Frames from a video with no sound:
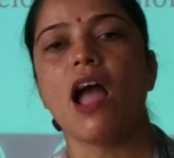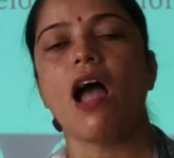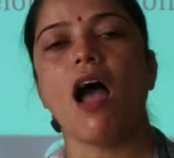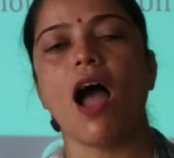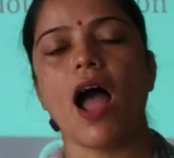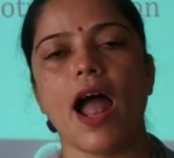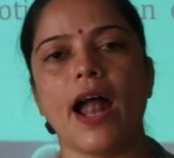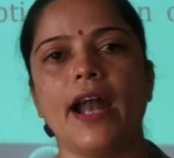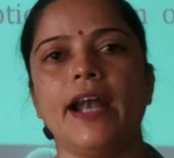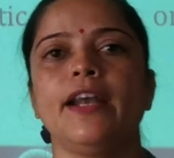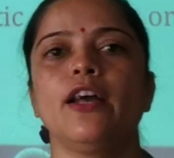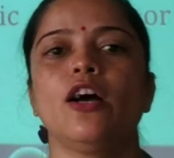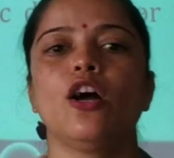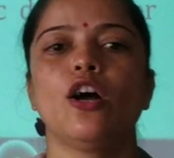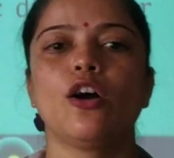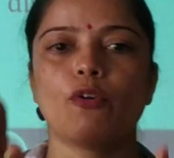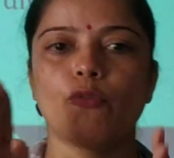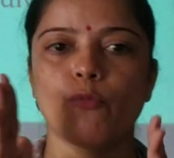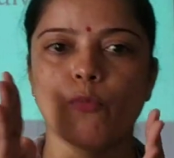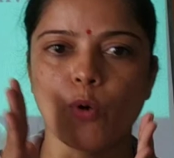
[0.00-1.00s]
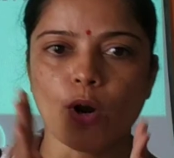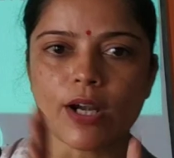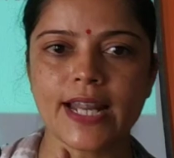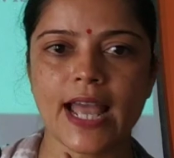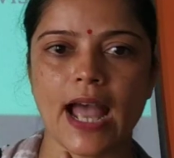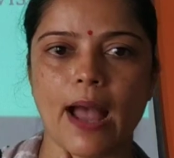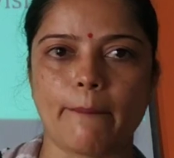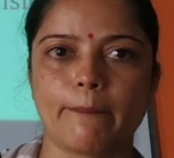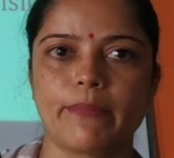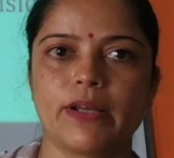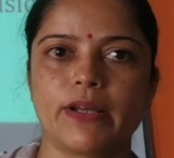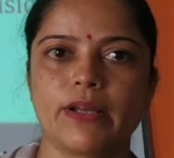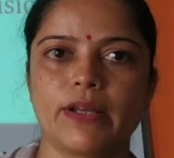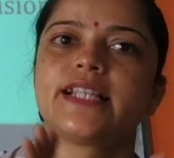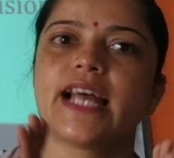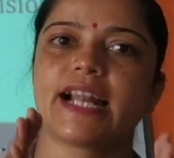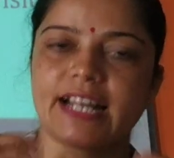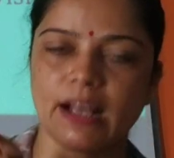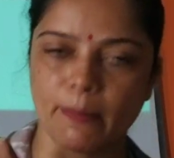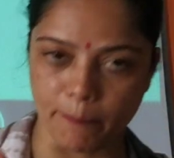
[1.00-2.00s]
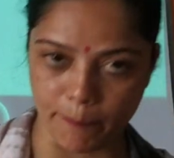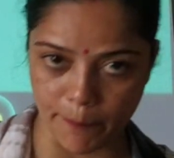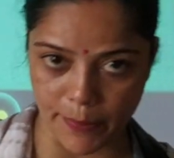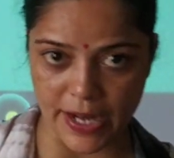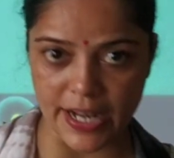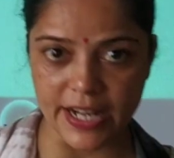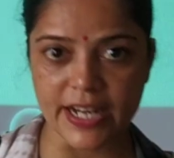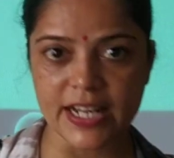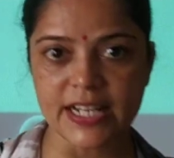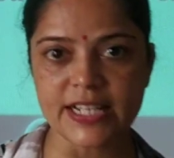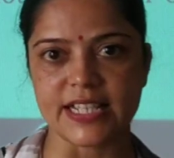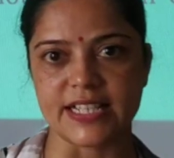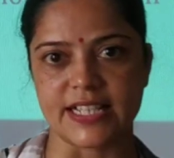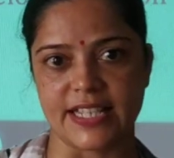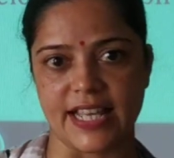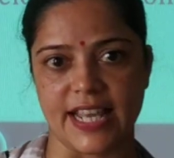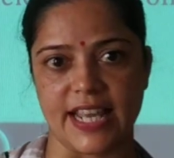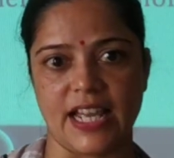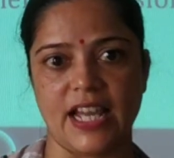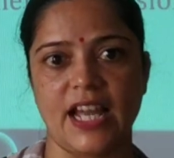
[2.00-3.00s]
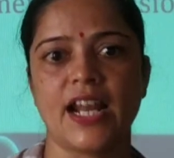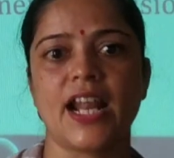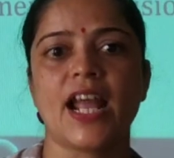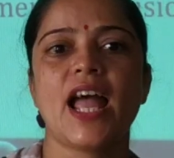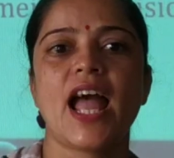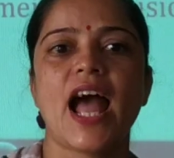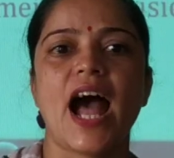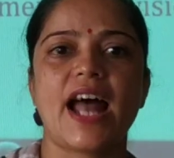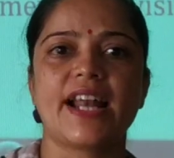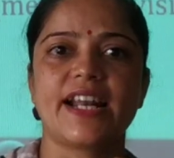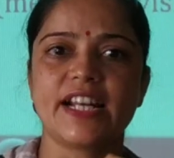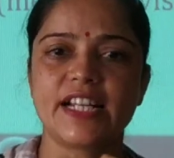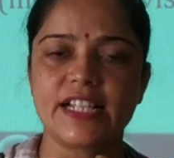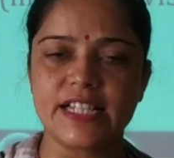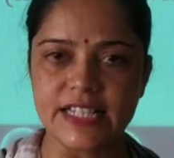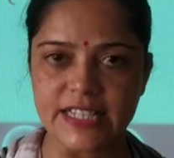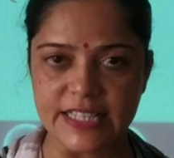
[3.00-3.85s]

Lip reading: and what happens that a parent is there and